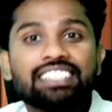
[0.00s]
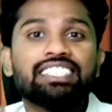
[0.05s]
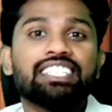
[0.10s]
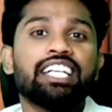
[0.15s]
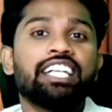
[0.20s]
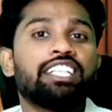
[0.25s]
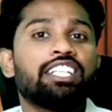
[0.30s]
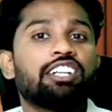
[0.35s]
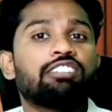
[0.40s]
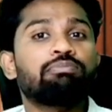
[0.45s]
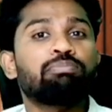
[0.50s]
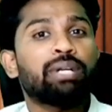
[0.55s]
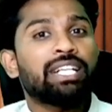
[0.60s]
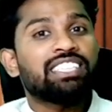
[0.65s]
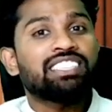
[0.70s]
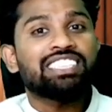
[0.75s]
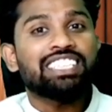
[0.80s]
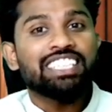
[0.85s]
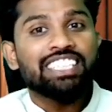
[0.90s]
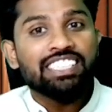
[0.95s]
kind of
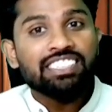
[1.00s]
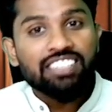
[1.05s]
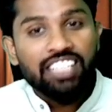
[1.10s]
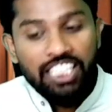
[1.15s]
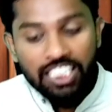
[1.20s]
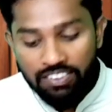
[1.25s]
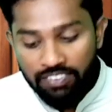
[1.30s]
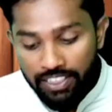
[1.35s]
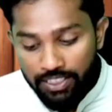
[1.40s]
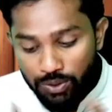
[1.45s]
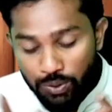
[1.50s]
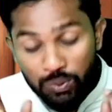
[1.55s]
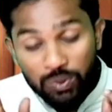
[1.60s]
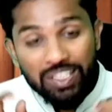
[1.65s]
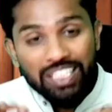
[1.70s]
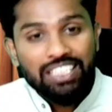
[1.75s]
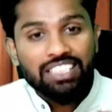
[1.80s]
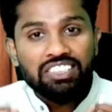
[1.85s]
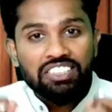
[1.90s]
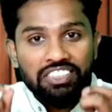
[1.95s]
mindset is required to
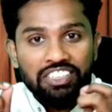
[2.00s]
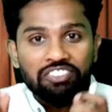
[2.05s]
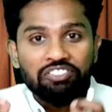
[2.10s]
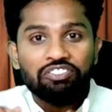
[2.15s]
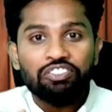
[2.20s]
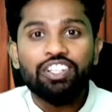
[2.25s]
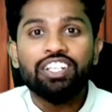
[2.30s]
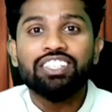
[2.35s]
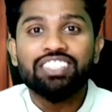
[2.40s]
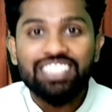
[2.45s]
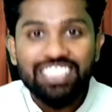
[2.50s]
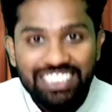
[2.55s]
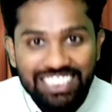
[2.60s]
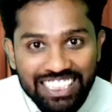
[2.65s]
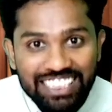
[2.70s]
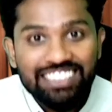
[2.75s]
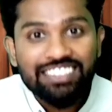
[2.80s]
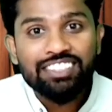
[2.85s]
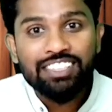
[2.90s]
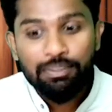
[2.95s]
get CFR
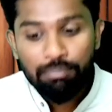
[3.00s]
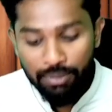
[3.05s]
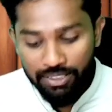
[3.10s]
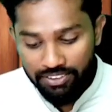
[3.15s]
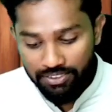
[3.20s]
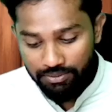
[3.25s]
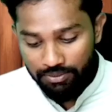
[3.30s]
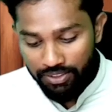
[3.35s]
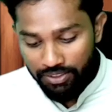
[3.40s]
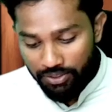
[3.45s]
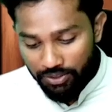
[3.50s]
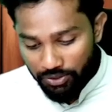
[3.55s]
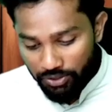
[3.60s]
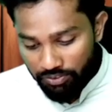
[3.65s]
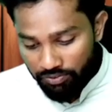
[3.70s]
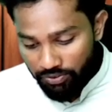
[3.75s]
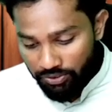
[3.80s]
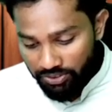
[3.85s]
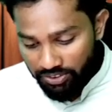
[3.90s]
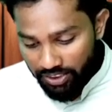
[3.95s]
60 plus.
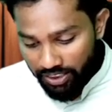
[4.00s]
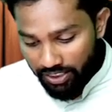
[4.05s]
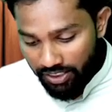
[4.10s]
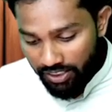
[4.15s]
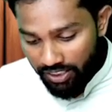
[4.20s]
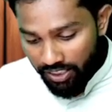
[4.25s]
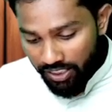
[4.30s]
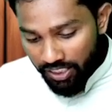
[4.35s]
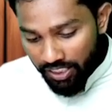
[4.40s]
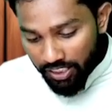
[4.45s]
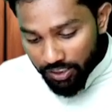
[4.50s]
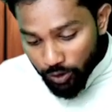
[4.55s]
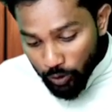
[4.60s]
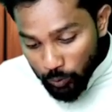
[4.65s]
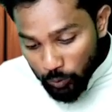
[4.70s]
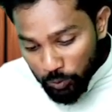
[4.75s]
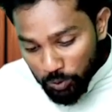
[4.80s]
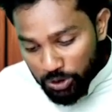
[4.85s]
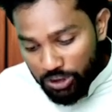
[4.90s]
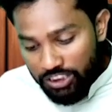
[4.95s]
If you see the
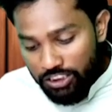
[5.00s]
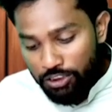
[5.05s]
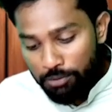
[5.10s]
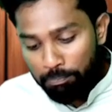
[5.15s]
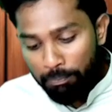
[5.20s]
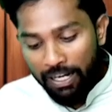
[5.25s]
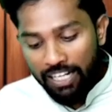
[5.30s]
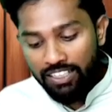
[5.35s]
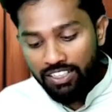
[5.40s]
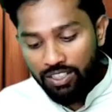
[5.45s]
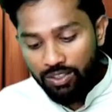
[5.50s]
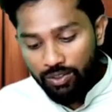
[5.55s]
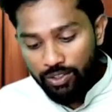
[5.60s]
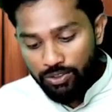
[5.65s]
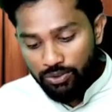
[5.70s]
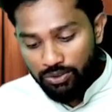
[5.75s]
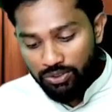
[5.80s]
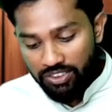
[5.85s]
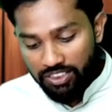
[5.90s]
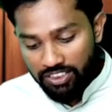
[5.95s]
questions pattern
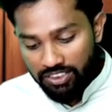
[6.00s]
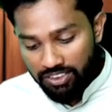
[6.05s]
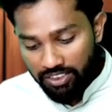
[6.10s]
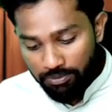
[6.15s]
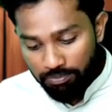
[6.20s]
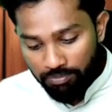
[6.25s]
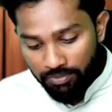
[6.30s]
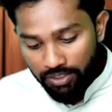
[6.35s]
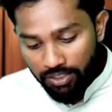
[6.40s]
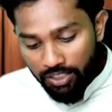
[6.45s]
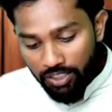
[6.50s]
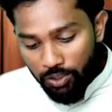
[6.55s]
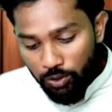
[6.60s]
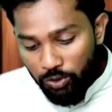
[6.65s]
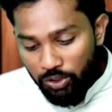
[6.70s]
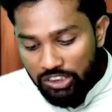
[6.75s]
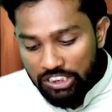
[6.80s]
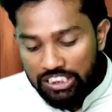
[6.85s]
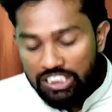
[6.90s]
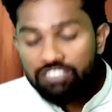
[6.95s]
also, see sir,
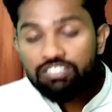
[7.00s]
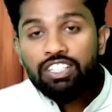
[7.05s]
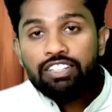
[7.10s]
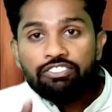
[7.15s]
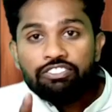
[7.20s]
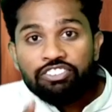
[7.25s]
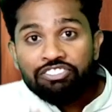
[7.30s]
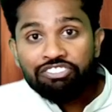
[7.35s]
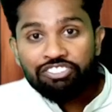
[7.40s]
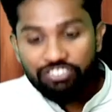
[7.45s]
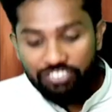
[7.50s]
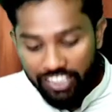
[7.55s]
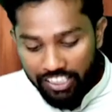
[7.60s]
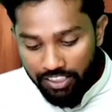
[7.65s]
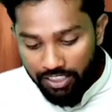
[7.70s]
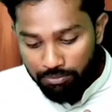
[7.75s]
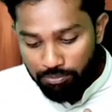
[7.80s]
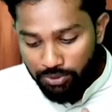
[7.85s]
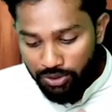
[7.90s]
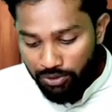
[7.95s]
question 1
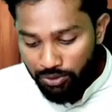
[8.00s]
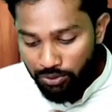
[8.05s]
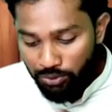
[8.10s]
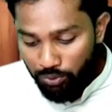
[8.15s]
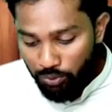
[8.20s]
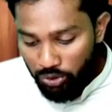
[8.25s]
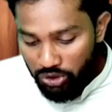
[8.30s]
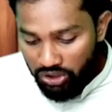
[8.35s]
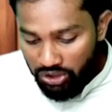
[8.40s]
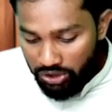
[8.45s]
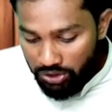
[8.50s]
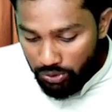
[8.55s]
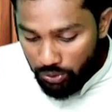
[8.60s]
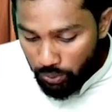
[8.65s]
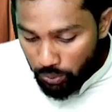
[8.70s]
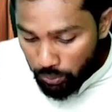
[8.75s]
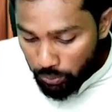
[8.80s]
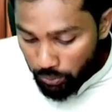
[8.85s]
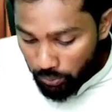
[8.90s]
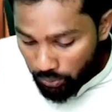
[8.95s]
15 MCQs, question
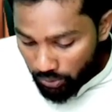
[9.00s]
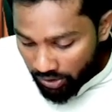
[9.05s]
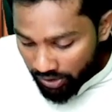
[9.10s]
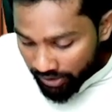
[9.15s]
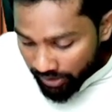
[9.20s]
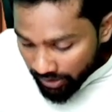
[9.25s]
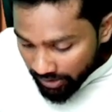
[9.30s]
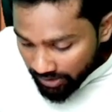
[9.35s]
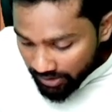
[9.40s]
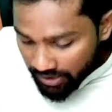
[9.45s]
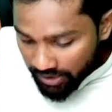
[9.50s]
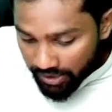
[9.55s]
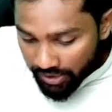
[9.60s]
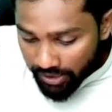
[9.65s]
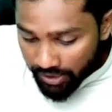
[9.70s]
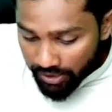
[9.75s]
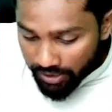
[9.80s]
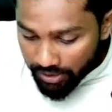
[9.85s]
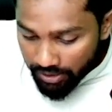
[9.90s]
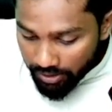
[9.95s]
2
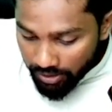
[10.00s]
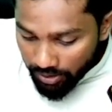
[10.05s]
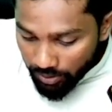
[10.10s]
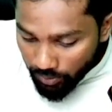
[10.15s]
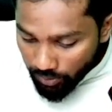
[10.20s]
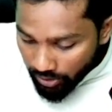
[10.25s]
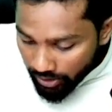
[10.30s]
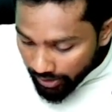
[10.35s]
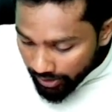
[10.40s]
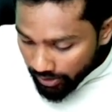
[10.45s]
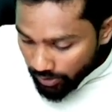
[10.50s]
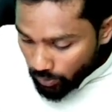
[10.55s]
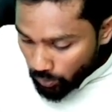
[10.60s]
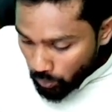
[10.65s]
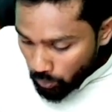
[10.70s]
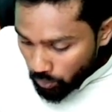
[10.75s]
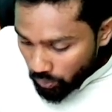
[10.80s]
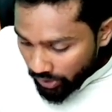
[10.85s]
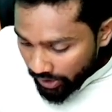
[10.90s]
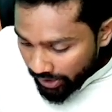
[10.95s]
3, okay,
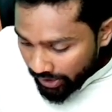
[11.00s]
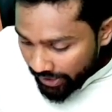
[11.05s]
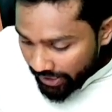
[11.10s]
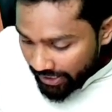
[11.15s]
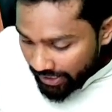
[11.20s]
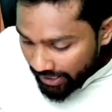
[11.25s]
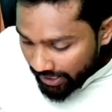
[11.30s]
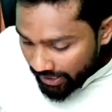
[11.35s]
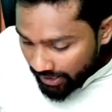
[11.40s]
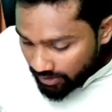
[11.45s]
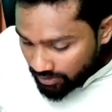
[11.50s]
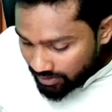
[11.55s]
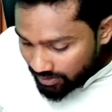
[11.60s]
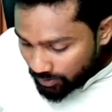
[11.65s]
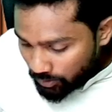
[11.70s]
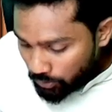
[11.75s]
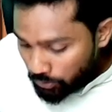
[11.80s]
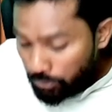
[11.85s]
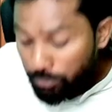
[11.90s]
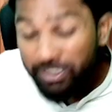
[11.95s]
2A Indes,
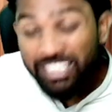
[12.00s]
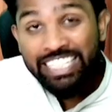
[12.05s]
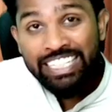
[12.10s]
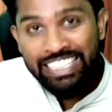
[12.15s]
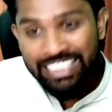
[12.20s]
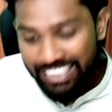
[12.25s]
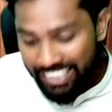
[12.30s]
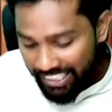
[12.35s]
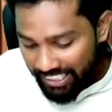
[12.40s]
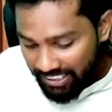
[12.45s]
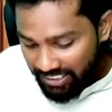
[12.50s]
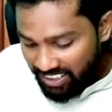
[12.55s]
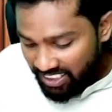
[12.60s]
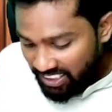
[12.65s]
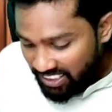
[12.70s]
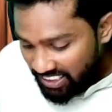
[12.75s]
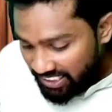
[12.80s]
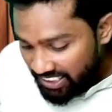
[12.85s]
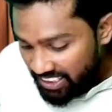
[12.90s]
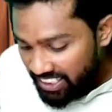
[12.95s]
2B Indes,
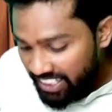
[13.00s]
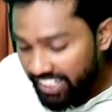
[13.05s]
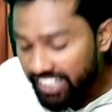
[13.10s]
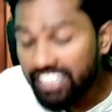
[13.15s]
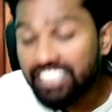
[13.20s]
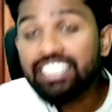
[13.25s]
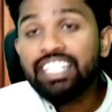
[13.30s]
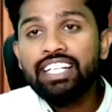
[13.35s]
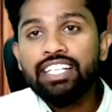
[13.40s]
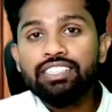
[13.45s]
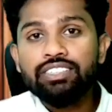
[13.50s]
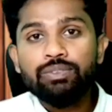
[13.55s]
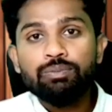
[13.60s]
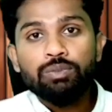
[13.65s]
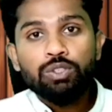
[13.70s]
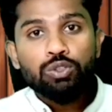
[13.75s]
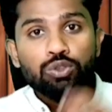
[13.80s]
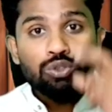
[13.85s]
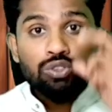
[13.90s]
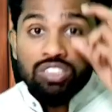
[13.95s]
3A Indes,
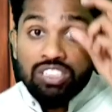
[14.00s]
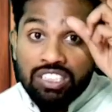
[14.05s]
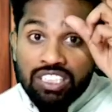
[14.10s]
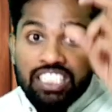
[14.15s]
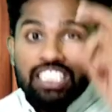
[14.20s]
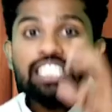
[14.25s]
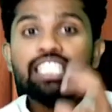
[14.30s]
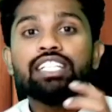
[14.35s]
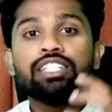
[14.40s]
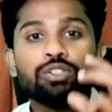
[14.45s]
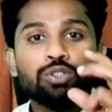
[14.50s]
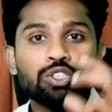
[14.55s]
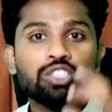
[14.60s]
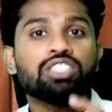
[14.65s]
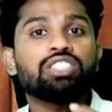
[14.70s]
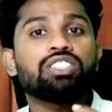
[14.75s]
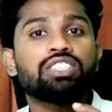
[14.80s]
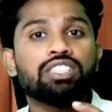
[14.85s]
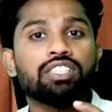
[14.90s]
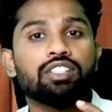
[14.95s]
so 3
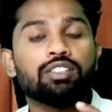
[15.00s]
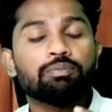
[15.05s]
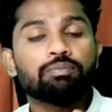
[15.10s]
questions here.